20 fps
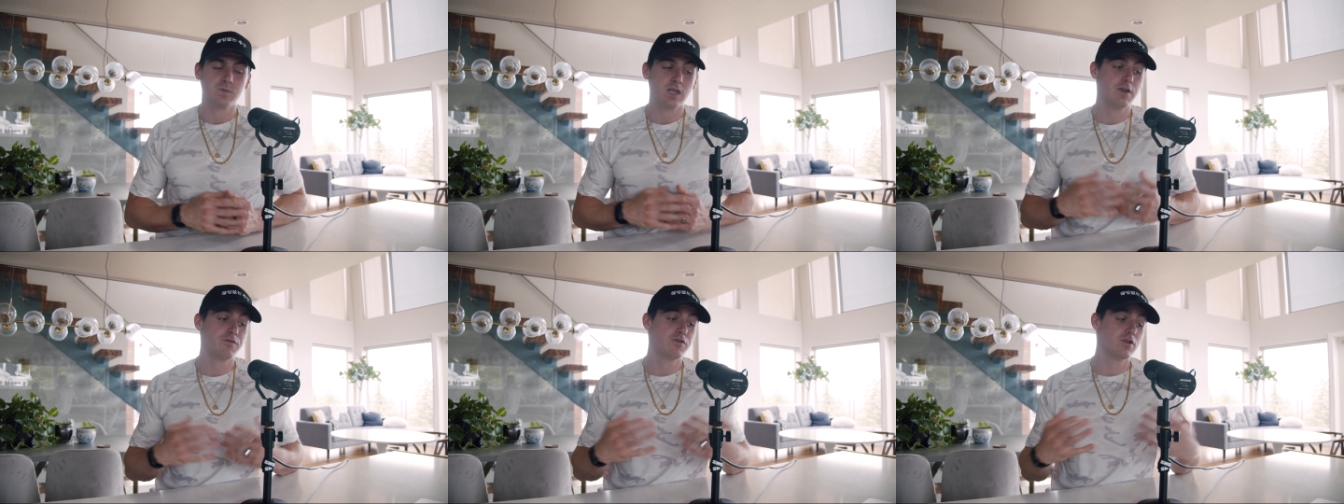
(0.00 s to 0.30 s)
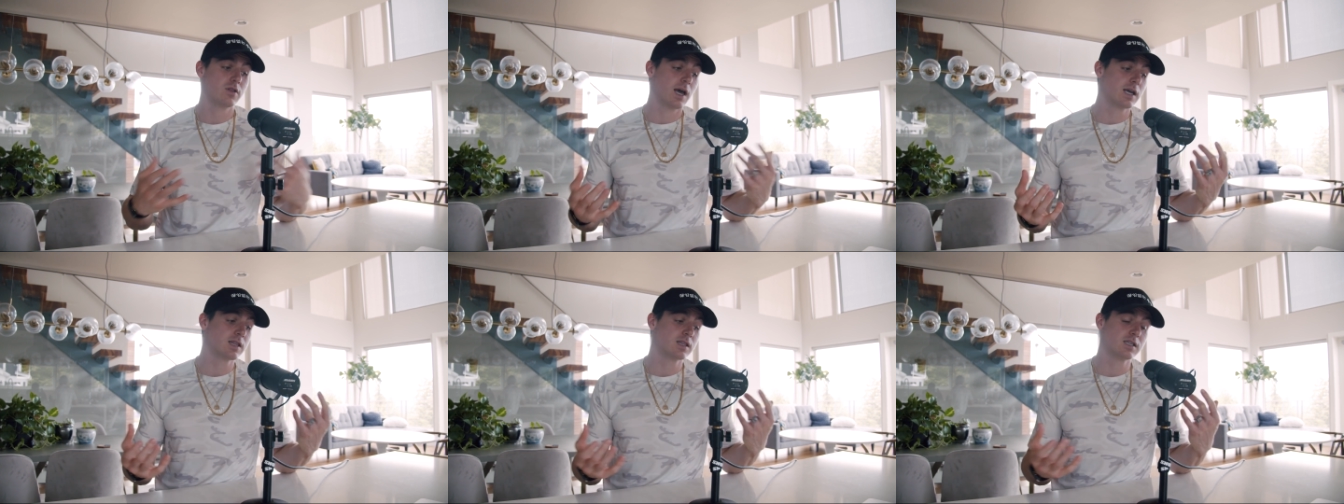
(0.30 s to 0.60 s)
If
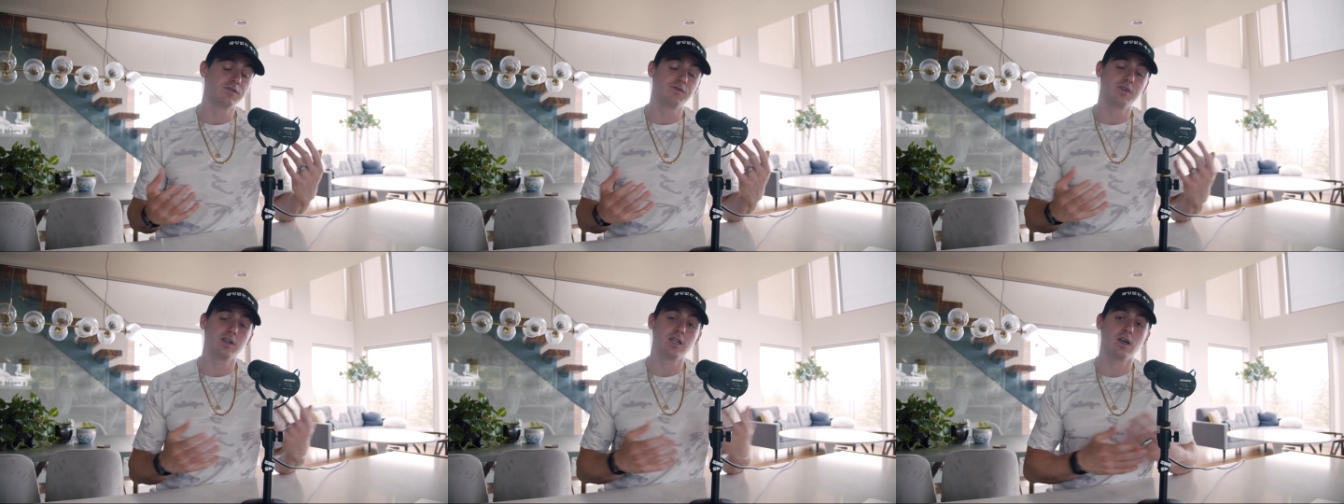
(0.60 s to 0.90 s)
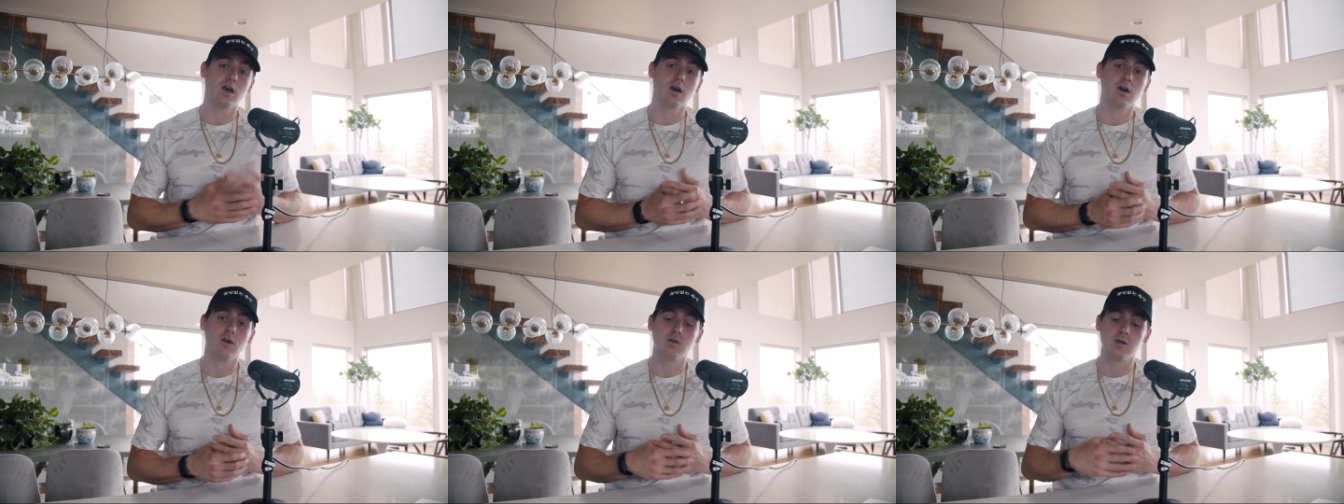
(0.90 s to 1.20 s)
you like this
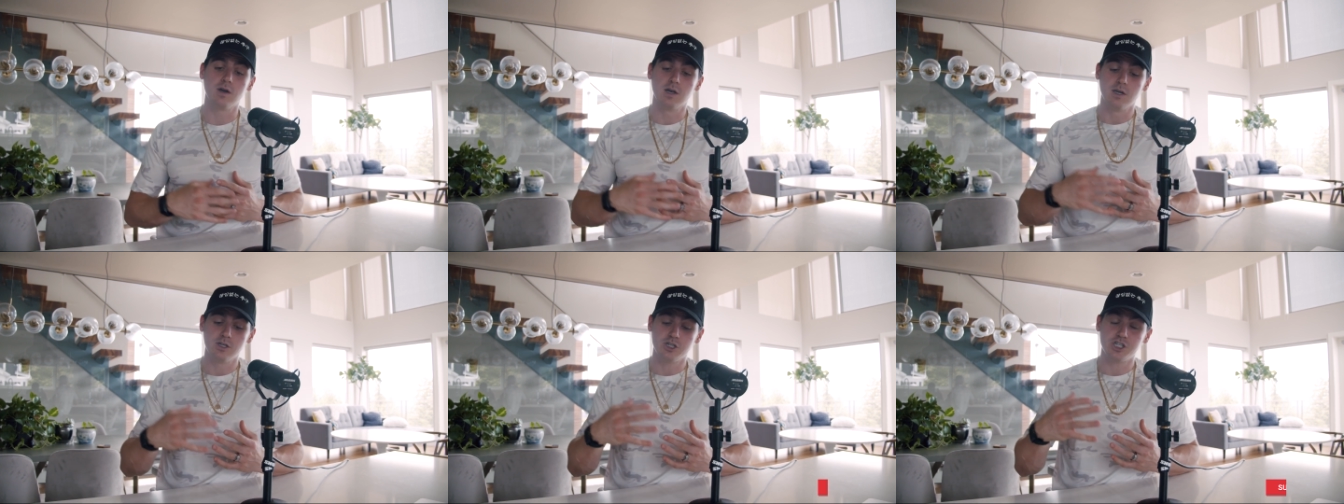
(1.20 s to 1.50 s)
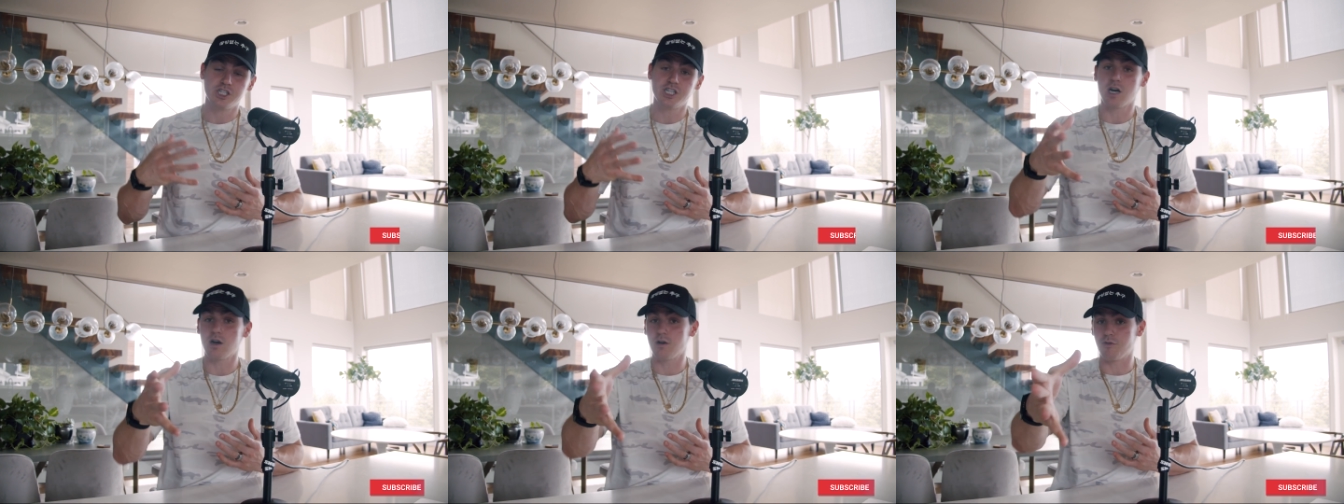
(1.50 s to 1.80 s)
video,
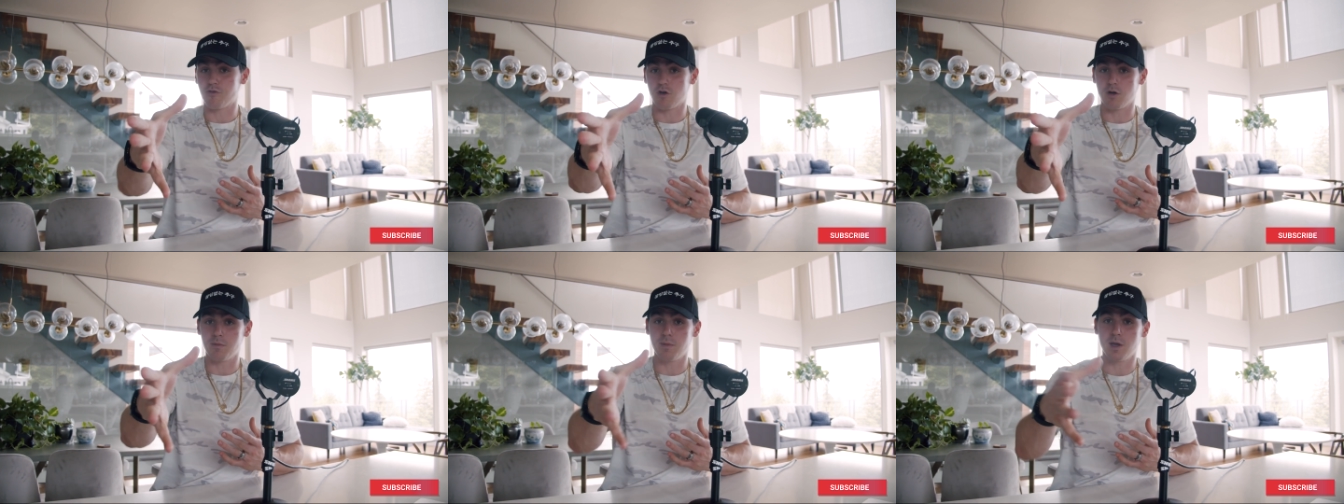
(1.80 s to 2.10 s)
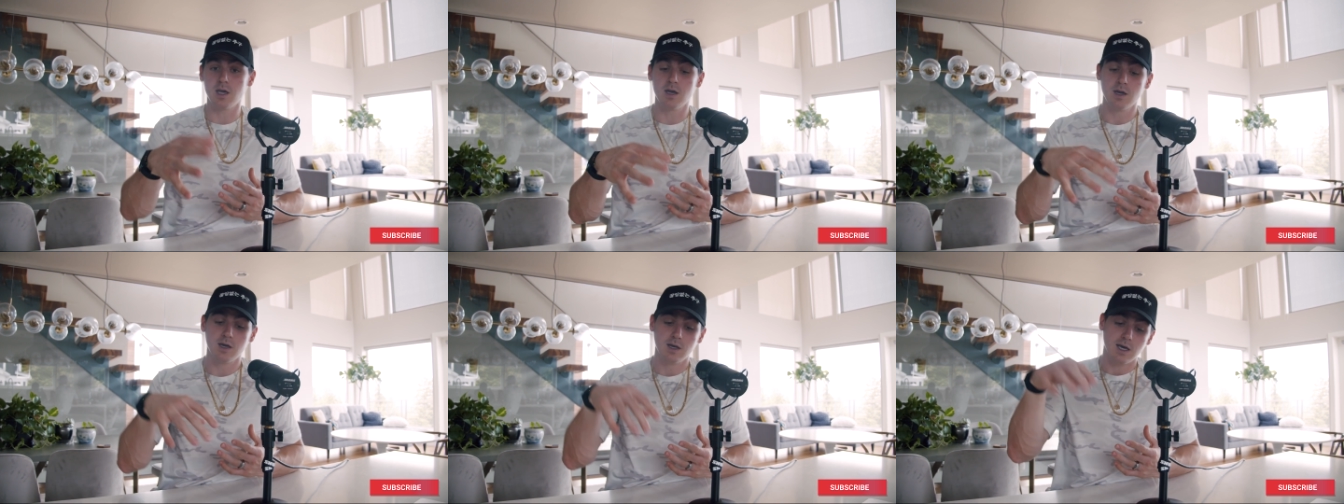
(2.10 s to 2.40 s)
share it for
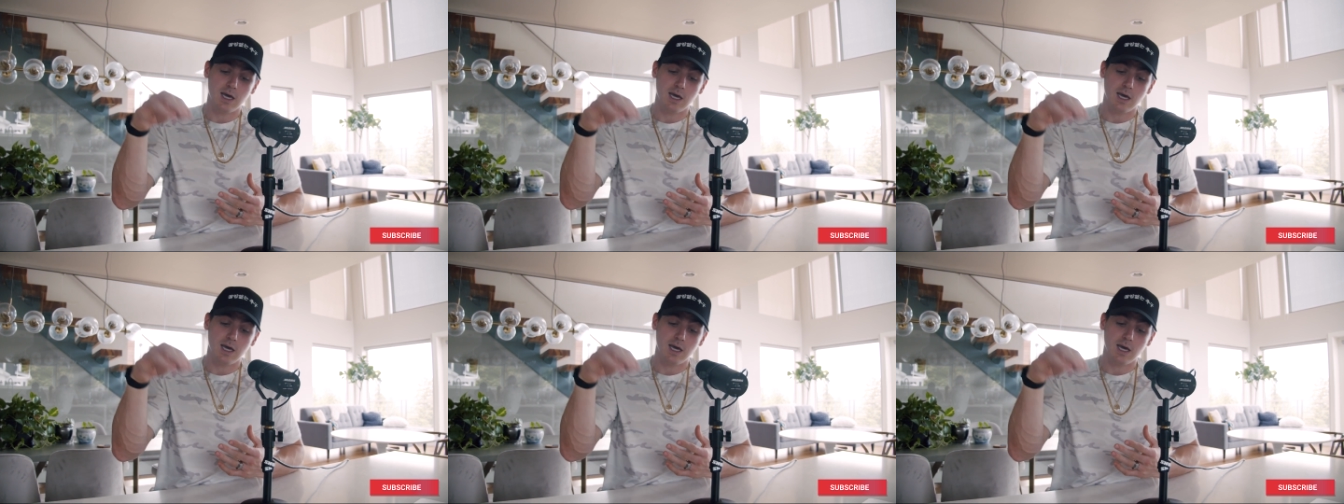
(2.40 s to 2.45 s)
me.